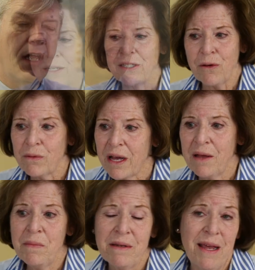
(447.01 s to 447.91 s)
So
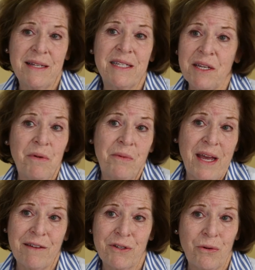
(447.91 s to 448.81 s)
come and, and see what we
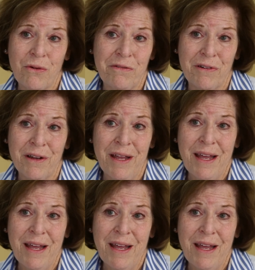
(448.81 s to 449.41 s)
have to offer,